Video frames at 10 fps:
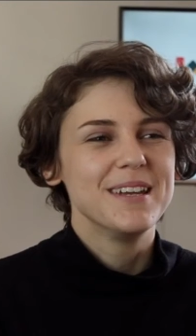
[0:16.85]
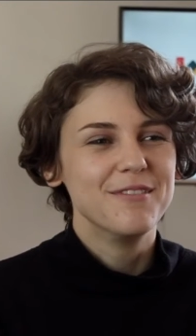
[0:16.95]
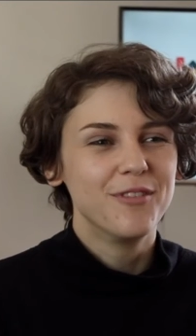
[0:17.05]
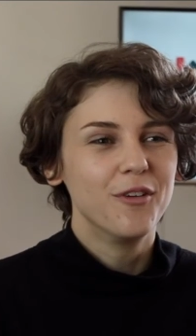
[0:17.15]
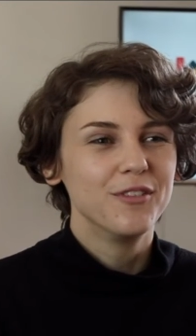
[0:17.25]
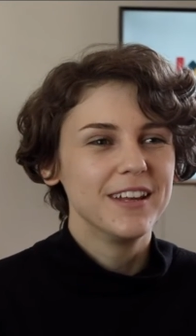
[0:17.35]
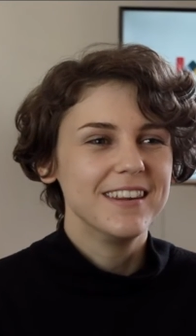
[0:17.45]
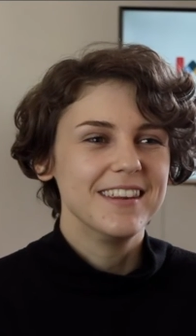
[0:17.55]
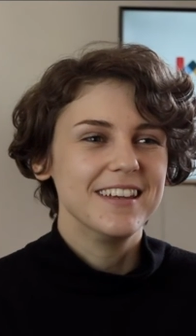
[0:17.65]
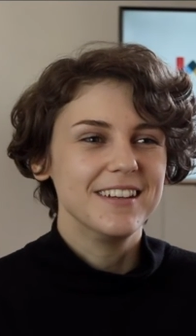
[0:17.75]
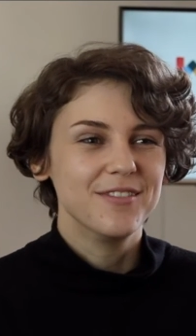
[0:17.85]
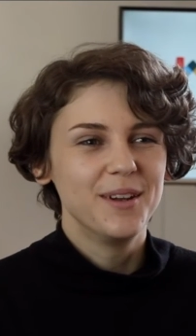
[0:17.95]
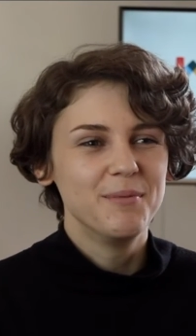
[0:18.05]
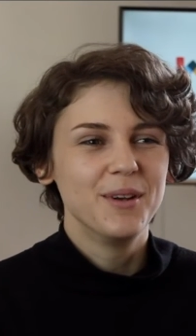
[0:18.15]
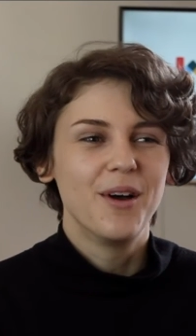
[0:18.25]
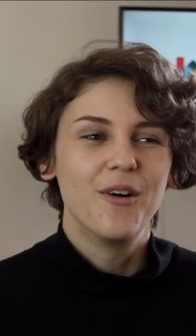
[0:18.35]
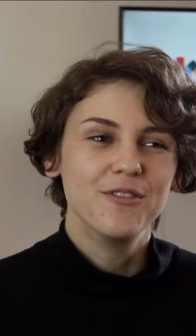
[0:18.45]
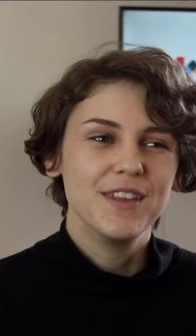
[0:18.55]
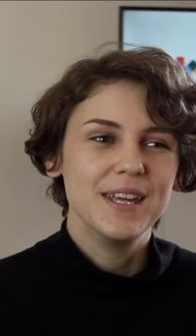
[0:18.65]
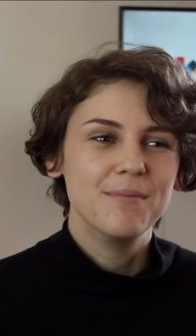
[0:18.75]
involved in the development
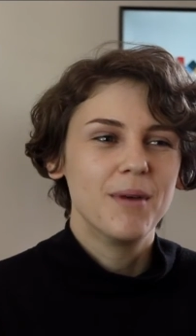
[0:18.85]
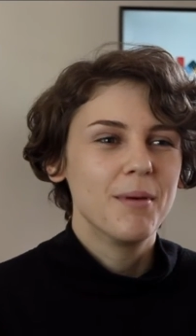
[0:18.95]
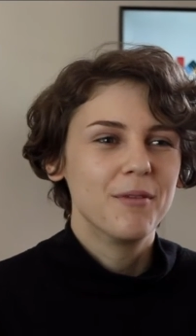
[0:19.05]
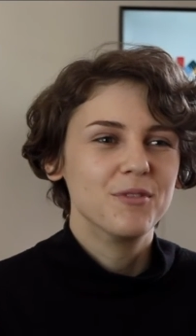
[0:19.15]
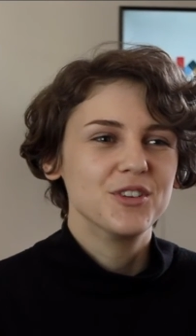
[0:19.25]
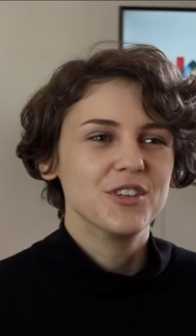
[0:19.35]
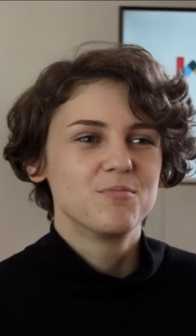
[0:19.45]
of the MyPAM research